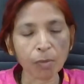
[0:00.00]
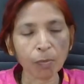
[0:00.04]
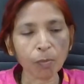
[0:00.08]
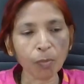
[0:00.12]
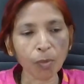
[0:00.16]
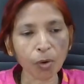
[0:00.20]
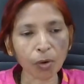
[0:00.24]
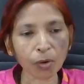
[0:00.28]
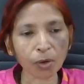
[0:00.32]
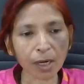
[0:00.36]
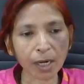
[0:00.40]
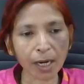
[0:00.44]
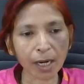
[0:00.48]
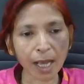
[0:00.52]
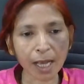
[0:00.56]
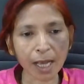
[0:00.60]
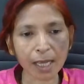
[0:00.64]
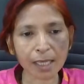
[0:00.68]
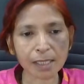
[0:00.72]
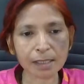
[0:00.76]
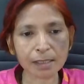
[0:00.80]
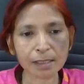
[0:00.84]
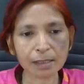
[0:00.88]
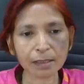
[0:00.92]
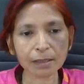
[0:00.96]
Moral
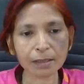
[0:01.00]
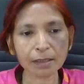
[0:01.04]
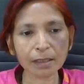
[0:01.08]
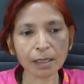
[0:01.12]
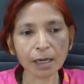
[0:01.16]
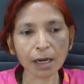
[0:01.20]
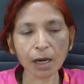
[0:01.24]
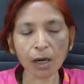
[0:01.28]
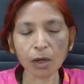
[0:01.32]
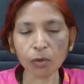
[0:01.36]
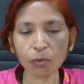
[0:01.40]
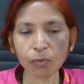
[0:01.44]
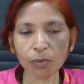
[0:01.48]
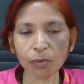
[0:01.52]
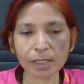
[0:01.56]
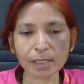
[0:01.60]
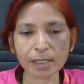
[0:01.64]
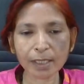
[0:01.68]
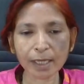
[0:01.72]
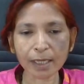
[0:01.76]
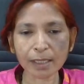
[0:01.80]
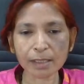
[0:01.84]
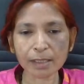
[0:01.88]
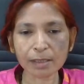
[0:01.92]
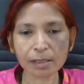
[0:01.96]
hazard always
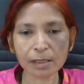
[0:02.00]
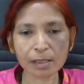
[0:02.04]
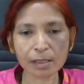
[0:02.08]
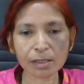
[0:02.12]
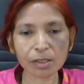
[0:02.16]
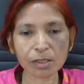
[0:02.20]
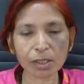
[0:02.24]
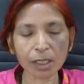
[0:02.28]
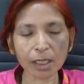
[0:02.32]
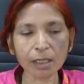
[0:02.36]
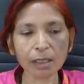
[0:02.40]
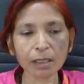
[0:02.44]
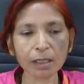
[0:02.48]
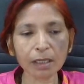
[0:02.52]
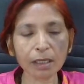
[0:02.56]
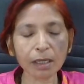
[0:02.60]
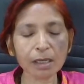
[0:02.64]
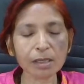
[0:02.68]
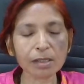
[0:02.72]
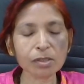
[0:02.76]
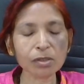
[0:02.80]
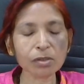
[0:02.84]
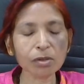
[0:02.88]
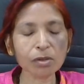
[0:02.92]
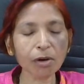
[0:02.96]
exists in
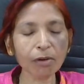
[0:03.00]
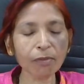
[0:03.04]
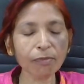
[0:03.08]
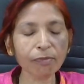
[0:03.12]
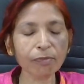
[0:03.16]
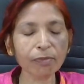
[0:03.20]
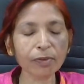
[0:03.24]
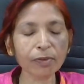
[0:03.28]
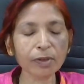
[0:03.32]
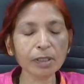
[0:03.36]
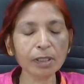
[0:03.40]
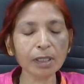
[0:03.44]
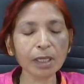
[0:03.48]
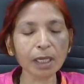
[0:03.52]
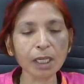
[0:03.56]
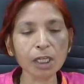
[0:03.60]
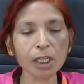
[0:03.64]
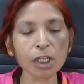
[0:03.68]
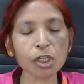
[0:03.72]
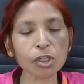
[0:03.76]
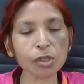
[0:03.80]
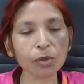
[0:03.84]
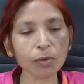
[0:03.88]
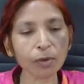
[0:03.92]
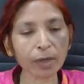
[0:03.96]
case of
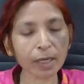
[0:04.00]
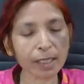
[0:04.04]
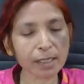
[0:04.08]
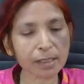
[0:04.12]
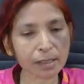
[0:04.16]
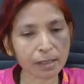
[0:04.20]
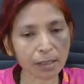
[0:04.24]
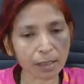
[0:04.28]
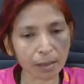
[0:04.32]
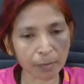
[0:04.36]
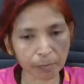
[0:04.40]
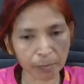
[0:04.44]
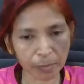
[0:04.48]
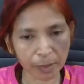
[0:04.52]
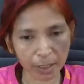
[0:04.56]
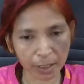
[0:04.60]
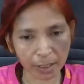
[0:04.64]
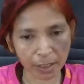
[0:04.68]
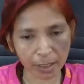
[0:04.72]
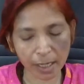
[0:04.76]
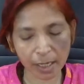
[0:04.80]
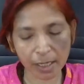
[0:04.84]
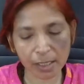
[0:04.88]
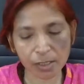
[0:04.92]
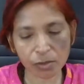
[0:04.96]
insurance company.
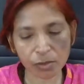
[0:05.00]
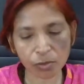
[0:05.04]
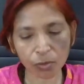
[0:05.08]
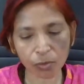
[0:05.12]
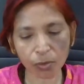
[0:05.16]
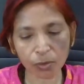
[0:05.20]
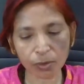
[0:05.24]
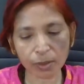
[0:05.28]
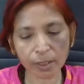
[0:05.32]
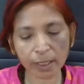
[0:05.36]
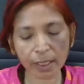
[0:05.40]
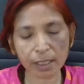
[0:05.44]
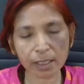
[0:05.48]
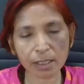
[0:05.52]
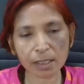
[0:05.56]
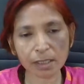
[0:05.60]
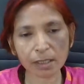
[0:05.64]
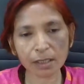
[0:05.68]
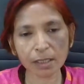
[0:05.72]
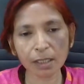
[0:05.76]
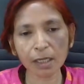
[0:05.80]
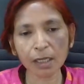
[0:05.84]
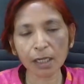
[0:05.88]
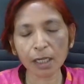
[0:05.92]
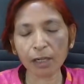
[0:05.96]
As you know that
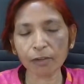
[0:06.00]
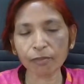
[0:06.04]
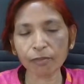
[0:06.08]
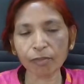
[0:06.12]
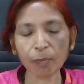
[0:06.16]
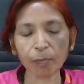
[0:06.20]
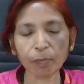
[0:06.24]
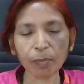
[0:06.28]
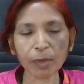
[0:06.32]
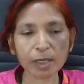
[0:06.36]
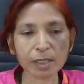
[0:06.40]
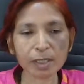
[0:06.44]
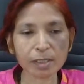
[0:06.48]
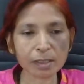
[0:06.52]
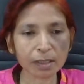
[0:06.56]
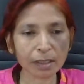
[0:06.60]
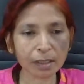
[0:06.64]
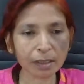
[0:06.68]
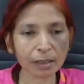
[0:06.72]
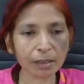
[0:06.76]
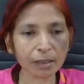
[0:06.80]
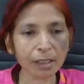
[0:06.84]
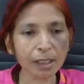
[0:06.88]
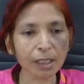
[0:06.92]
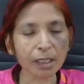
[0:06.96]
if a
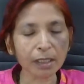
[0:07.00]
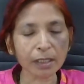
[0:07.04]
person